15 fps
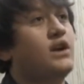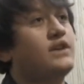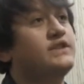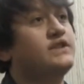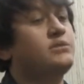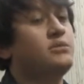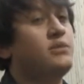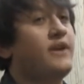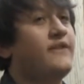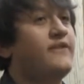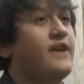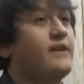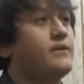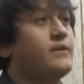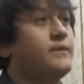Some of my
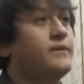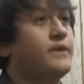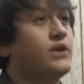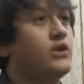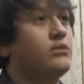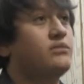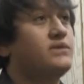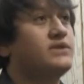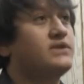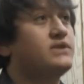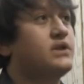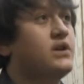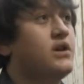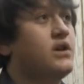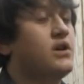favorite
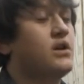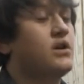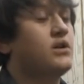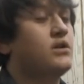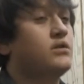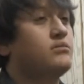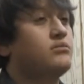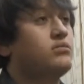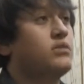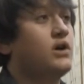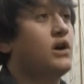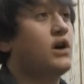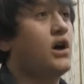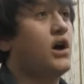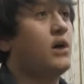films,
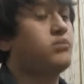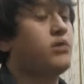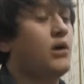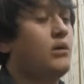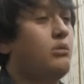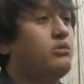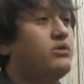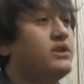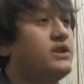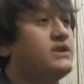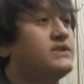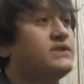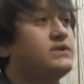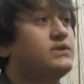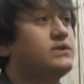probably
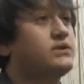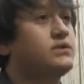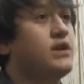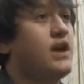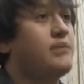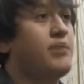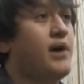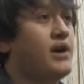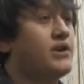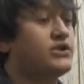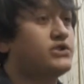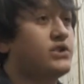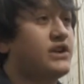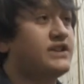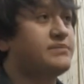Empire
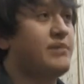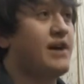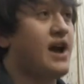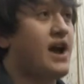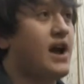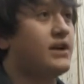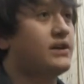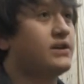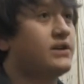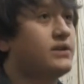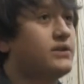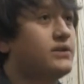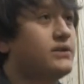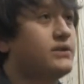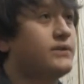Strikes Back,
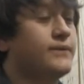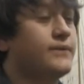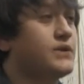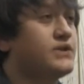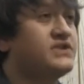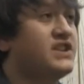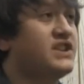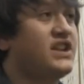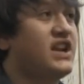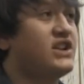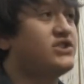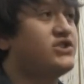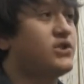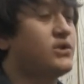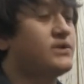first Indiana
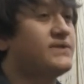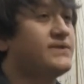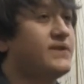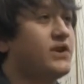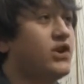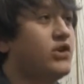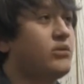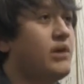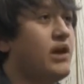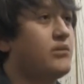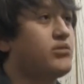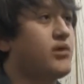Jones film, and